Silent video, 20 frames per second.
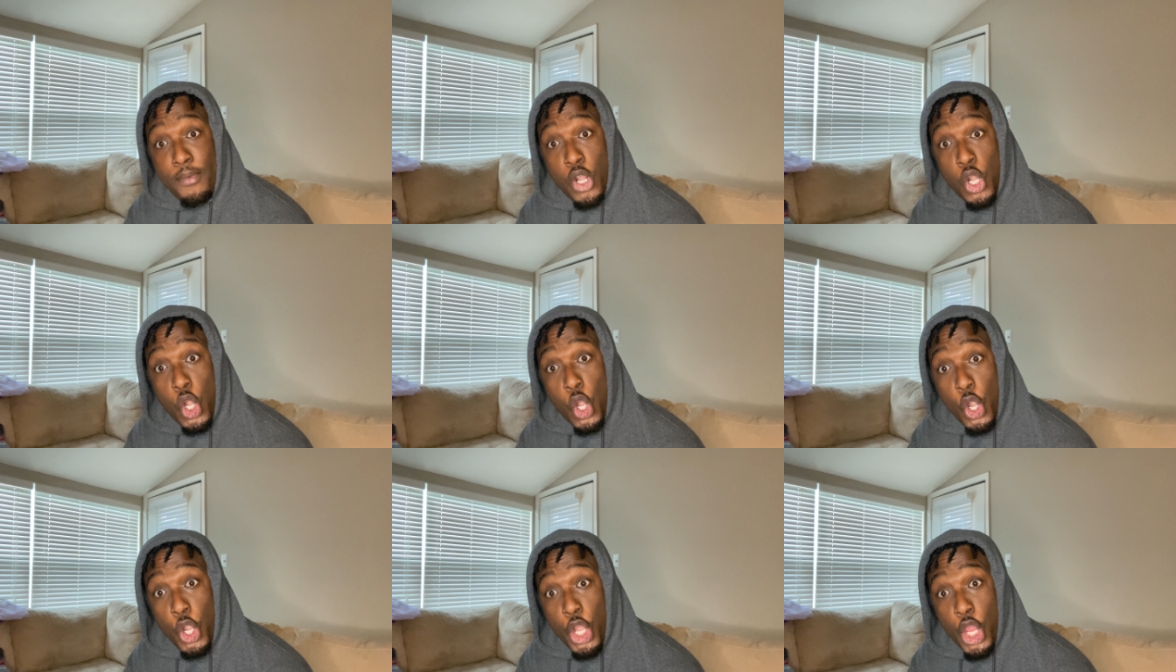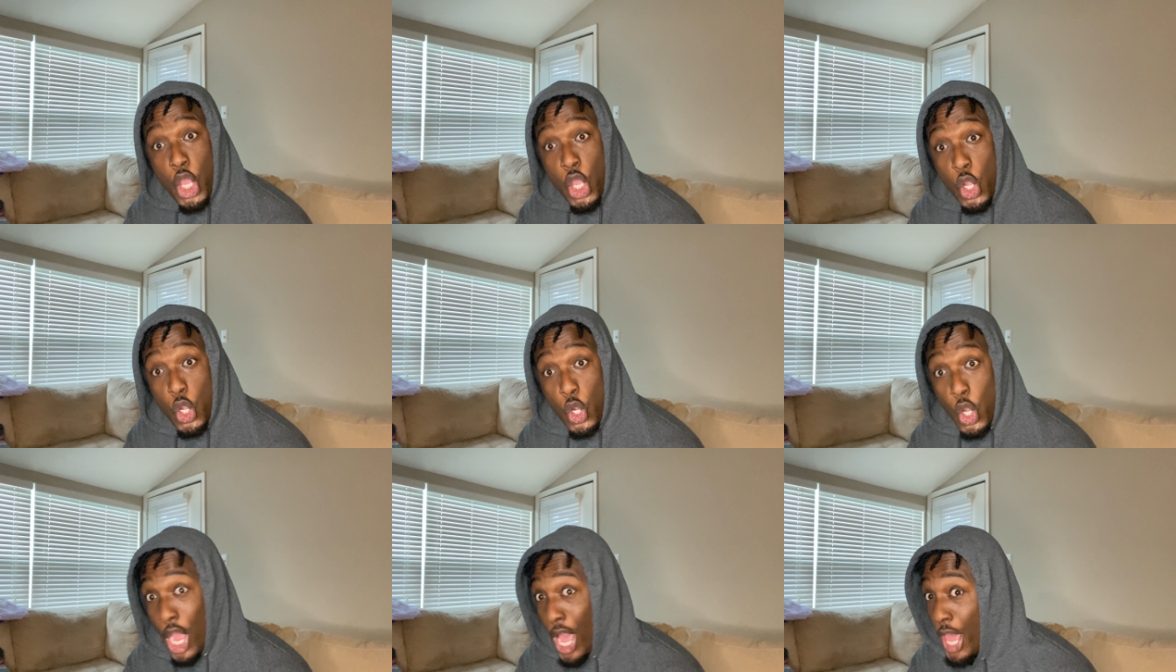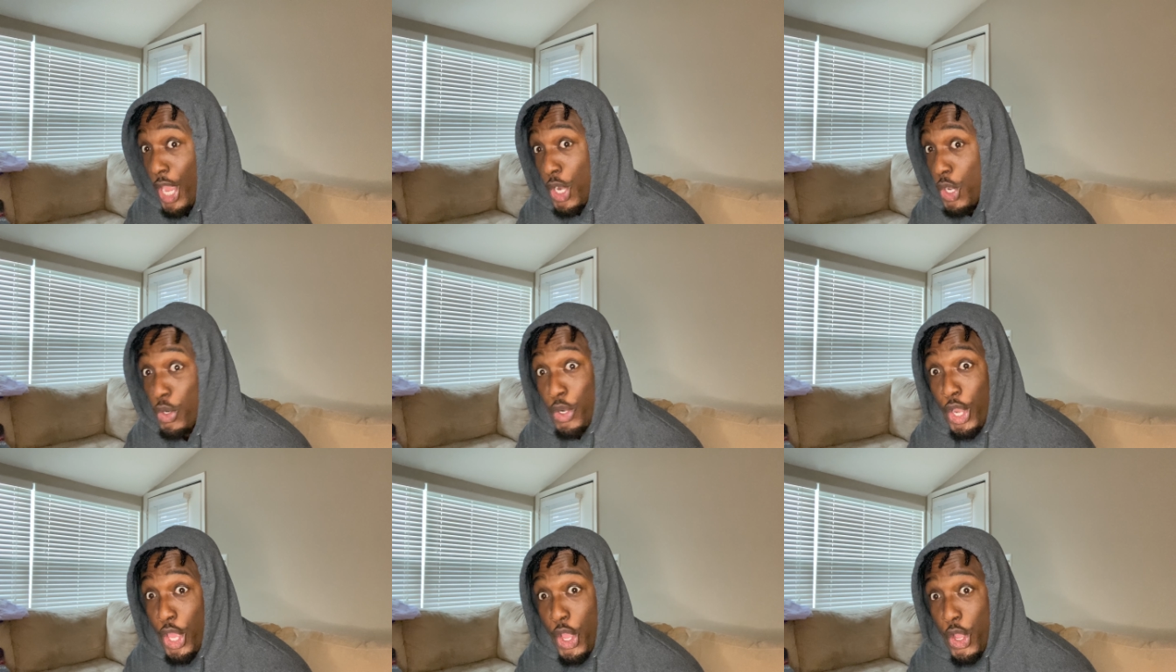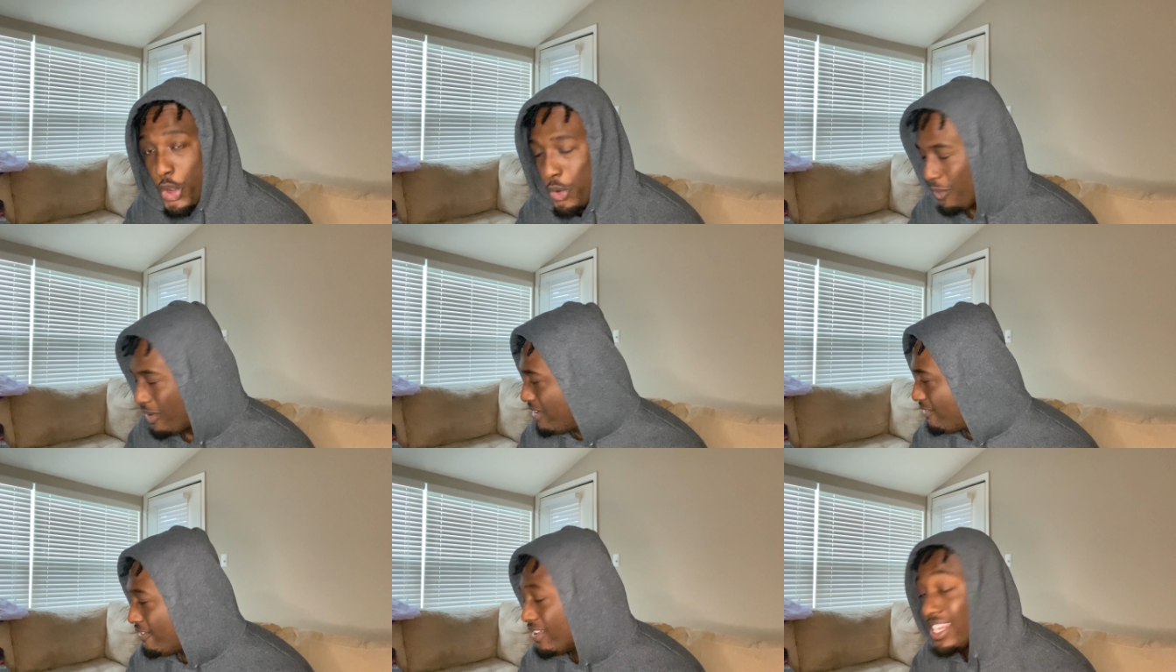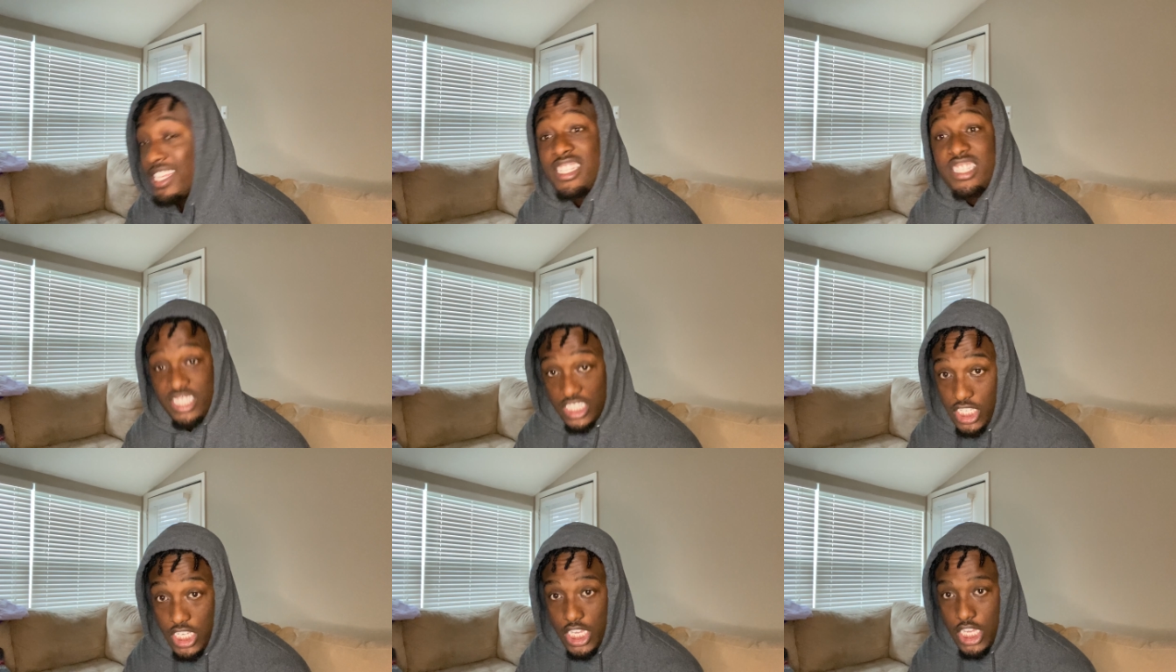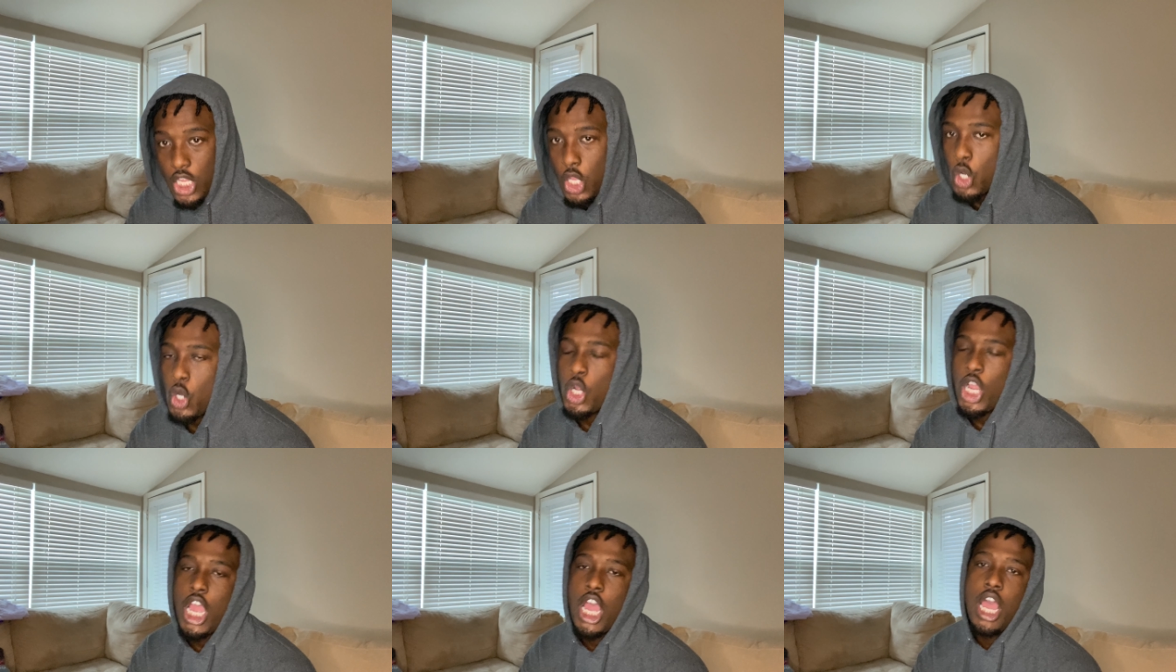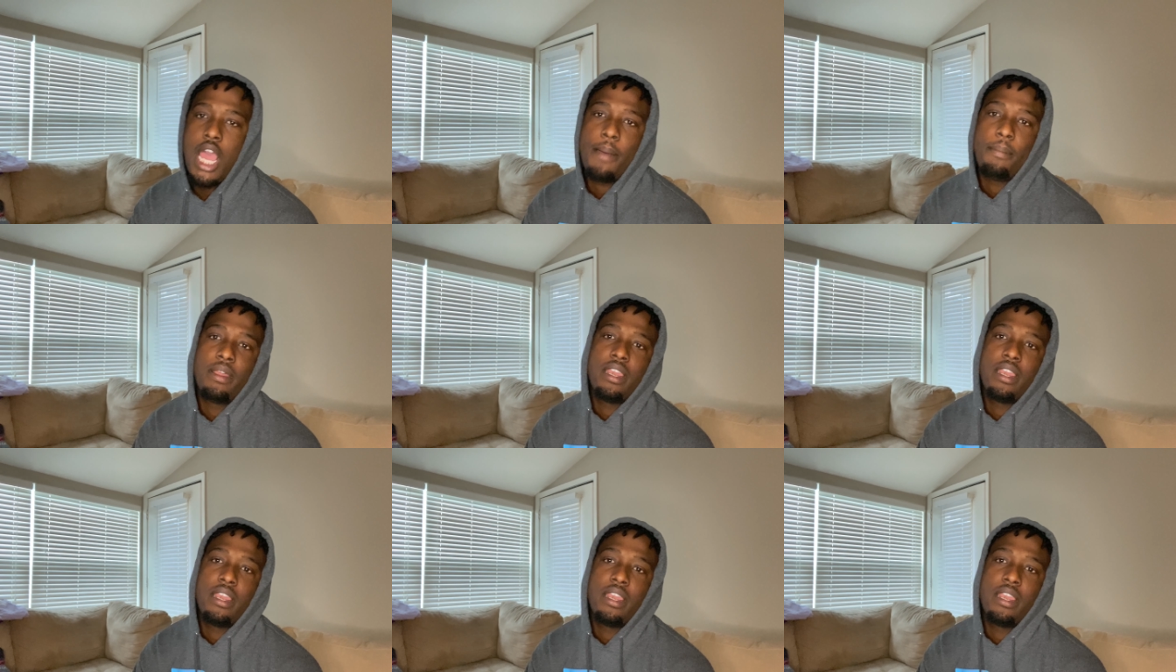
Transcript: or no? I don't know. We finna see on oh God.